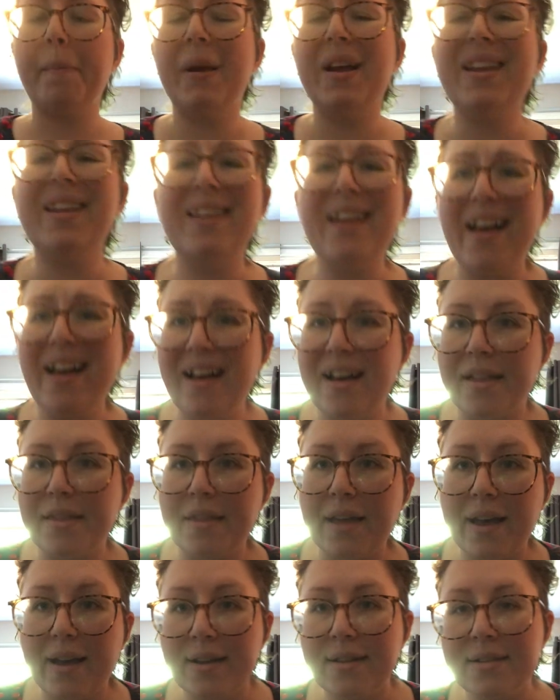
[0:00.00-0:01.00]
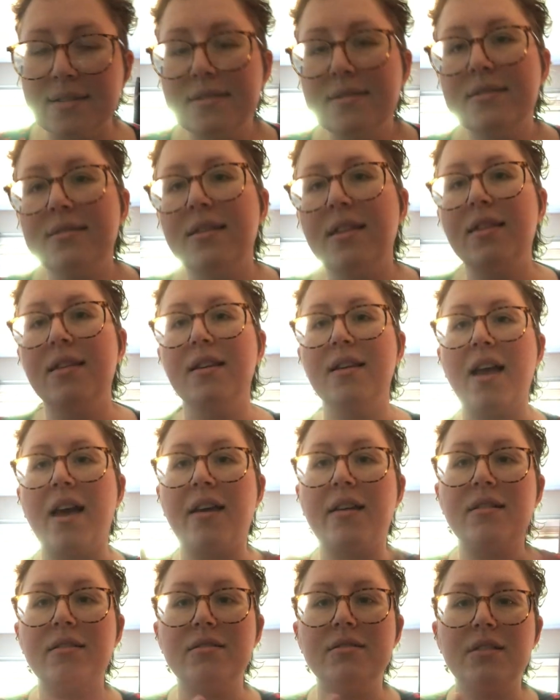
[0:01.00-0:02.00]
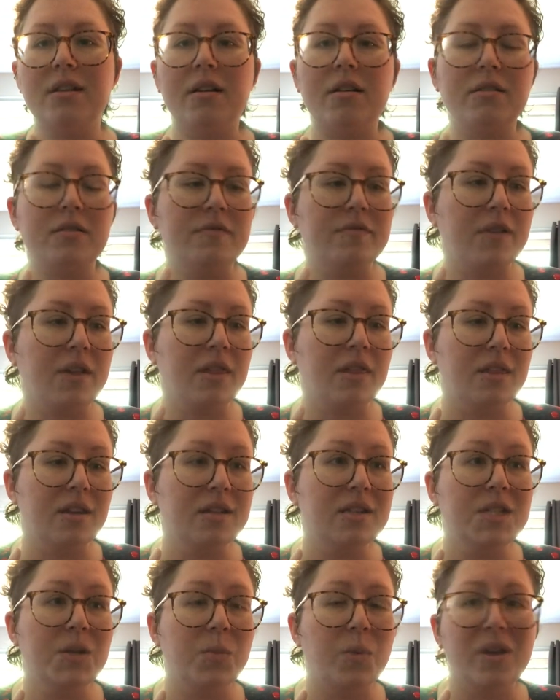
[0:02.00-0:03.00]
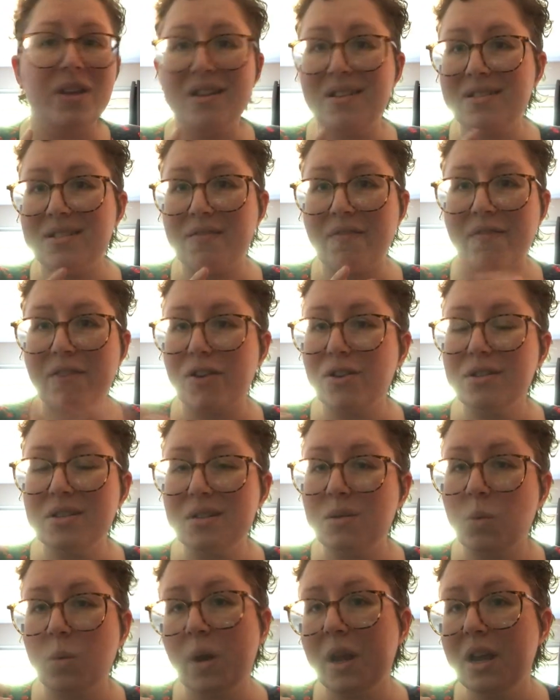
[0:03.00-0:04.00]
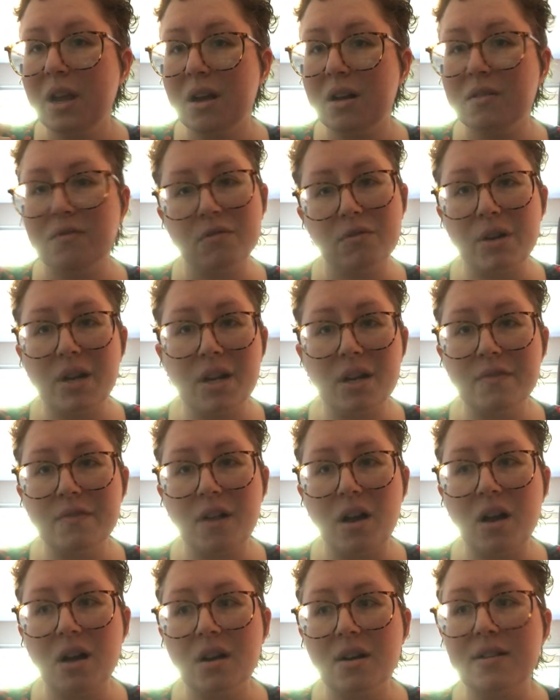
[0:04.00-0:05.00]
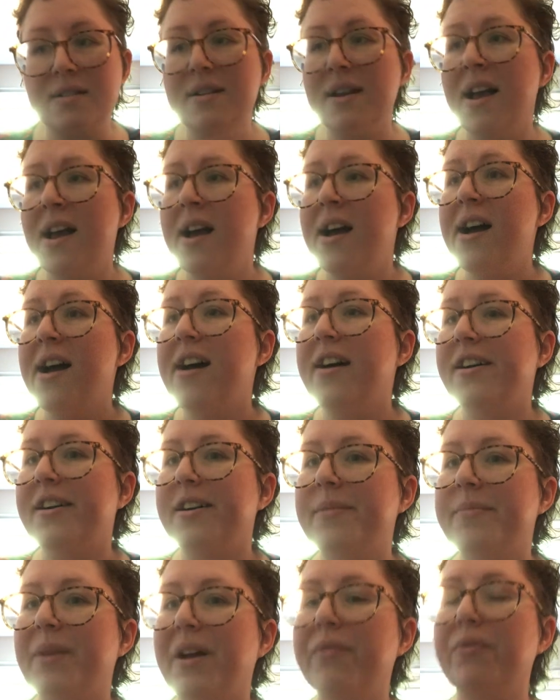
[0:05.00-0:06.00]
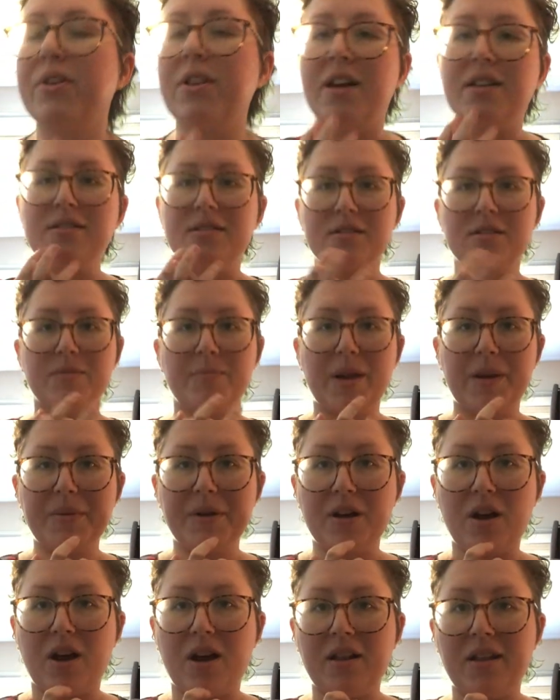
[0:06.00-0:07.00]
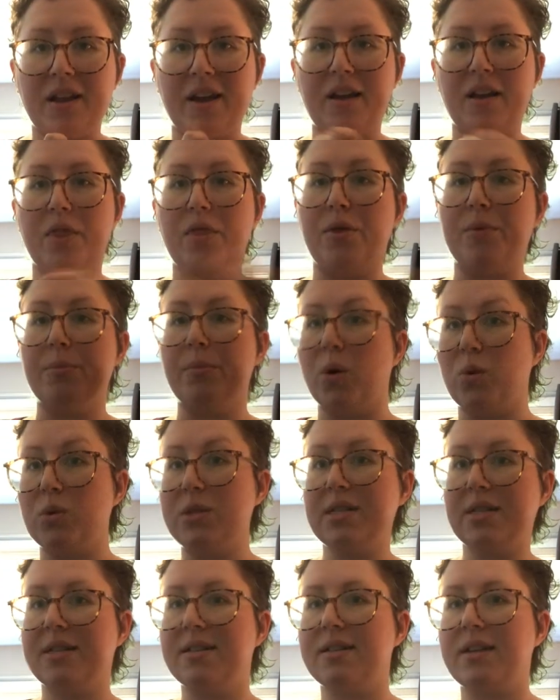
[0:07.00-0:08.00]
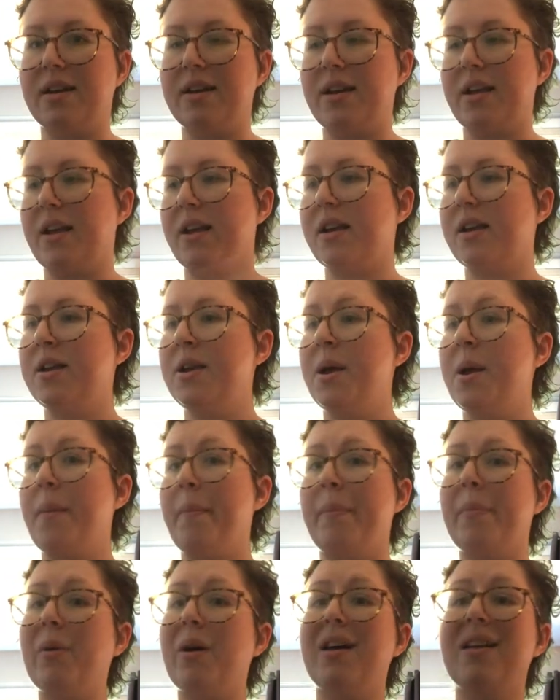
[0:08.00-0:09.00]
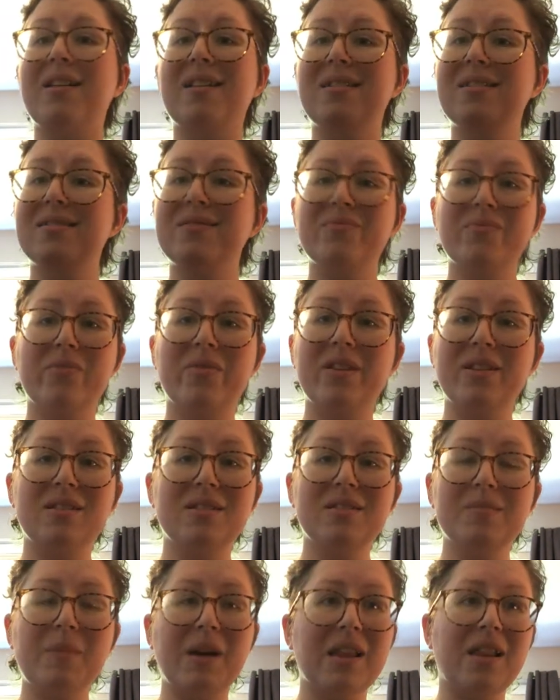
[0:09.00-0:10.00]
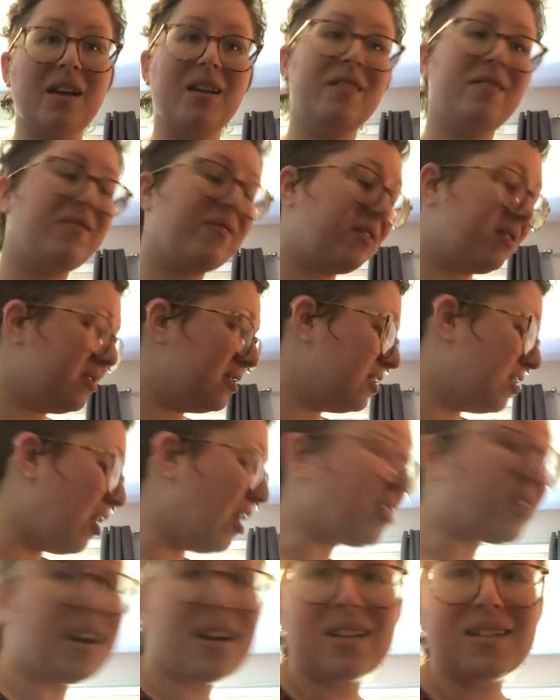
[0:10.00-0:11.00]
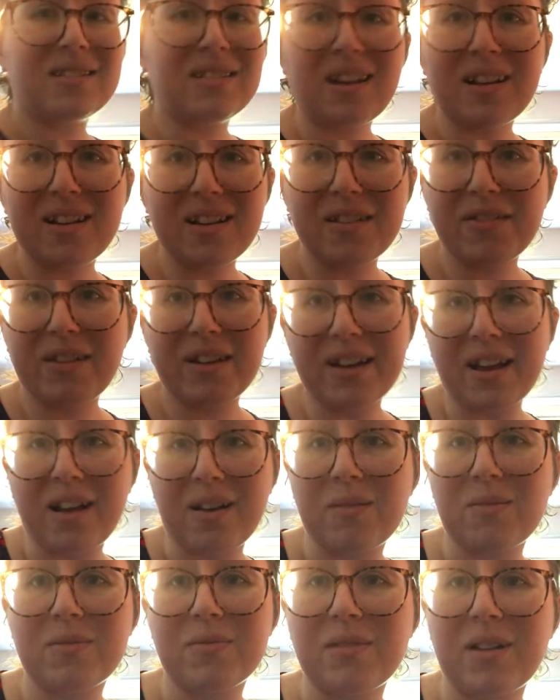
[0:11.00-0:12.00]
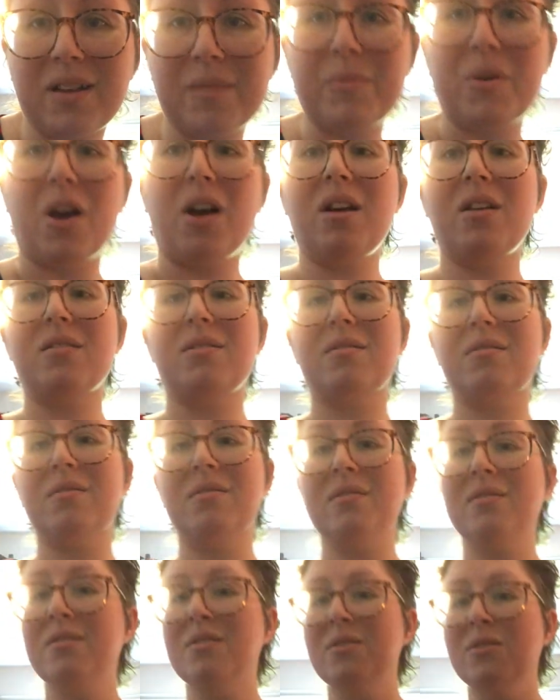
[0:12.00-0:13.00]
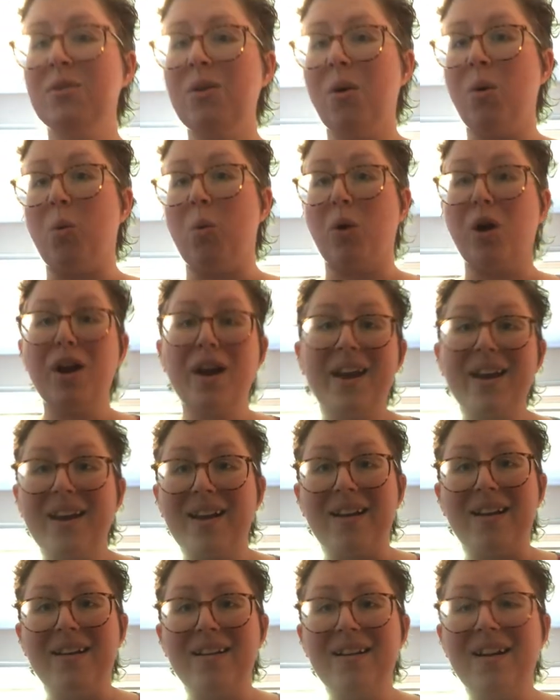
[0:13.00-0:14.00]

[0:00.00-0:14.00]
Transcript: But yeah, that is the end of this week's first week of reading vlogs. I realize it's maybe not like the most exciting, but this is my life. Not that exciting right now. I'm not working.